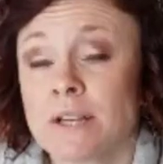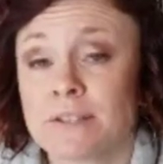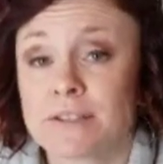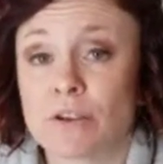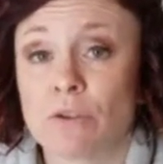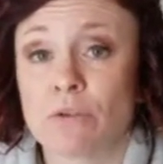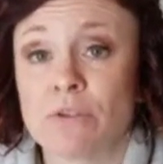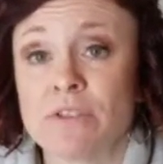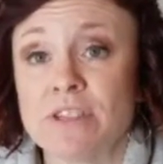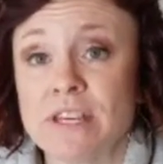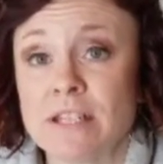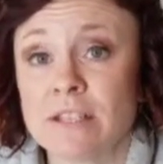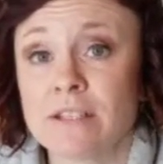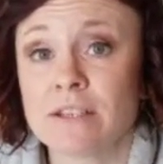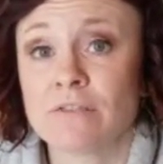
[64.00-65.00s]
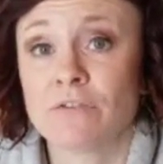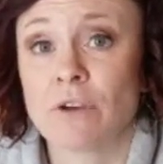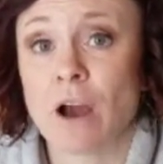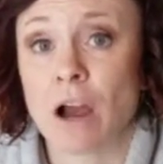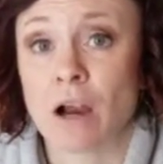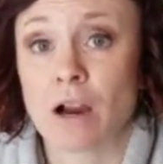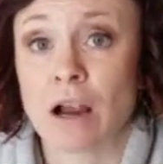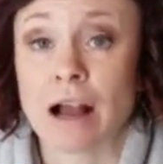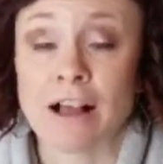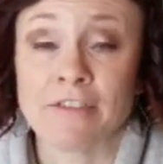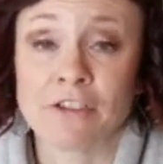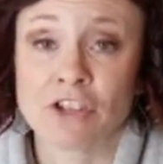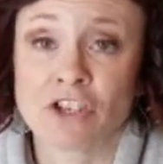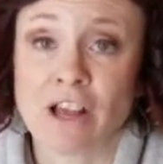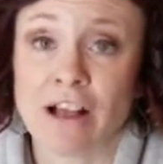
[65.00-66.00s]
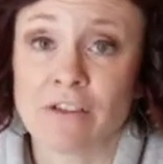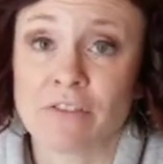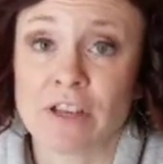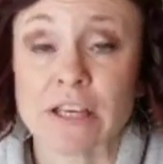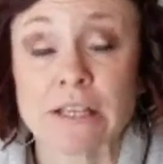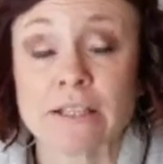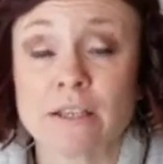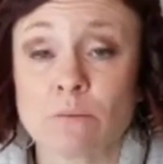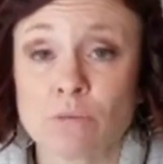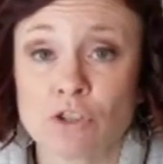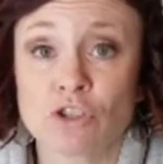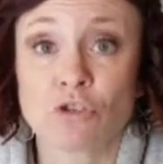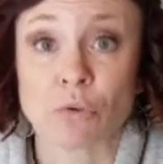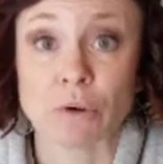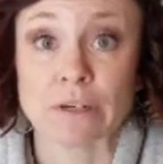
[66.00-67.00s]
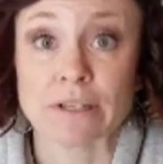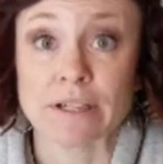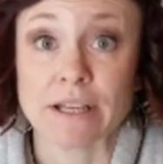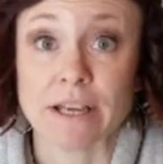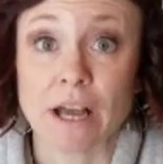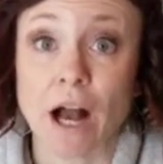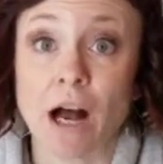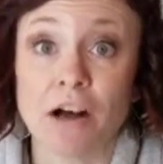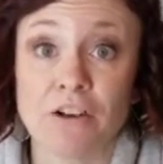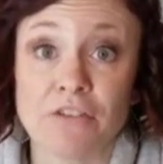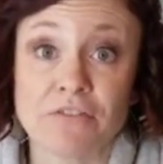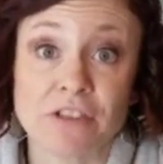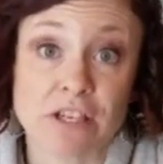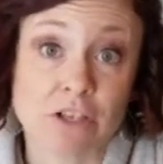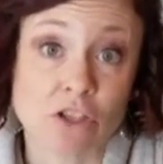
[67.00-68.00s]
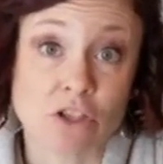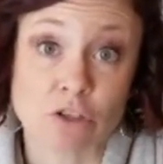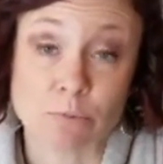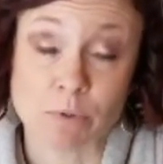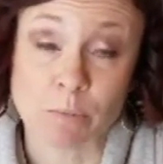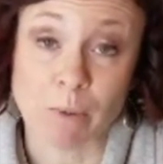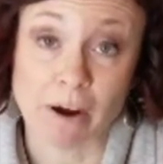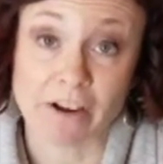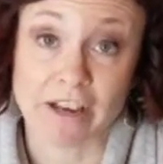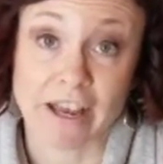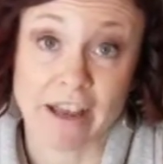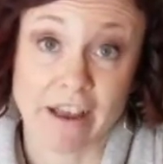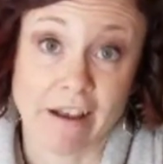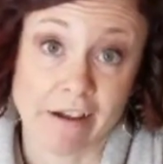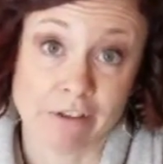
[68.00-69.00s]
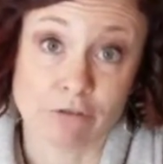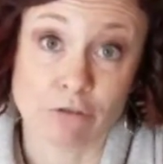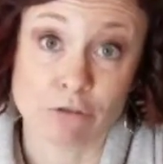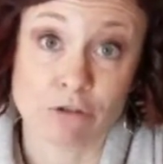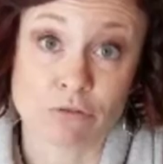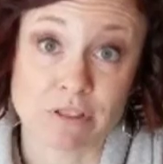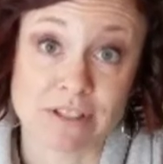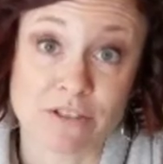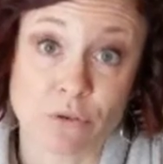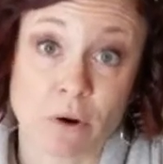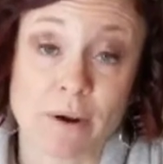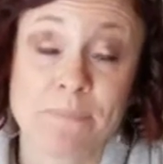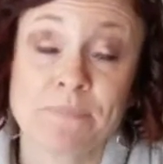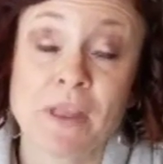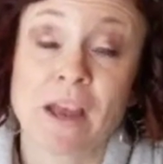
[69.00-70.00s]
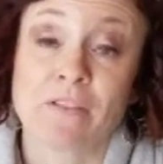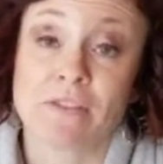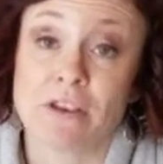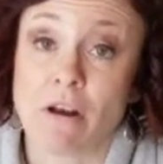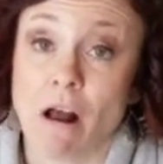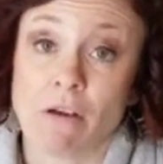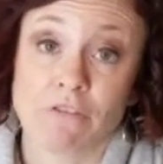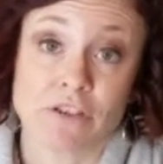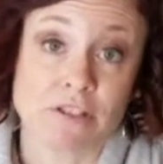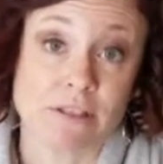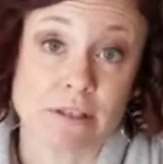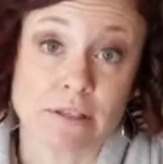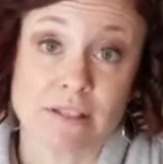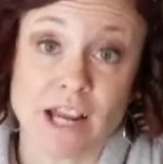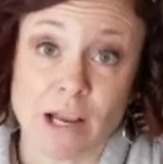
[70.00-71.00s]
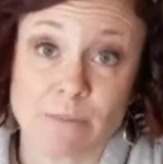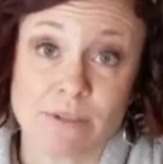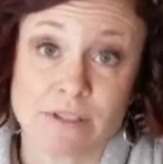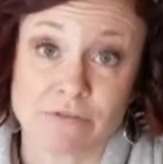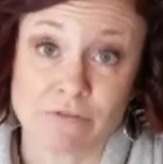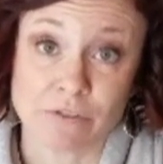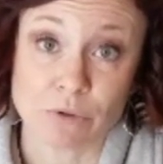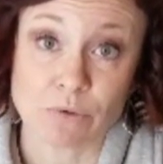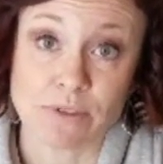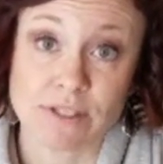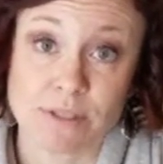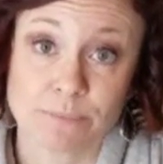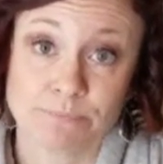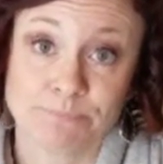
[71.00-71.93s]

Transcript: So these are on the shelf, and it's the majority of each supermarket and grocery store that offers these types of foods.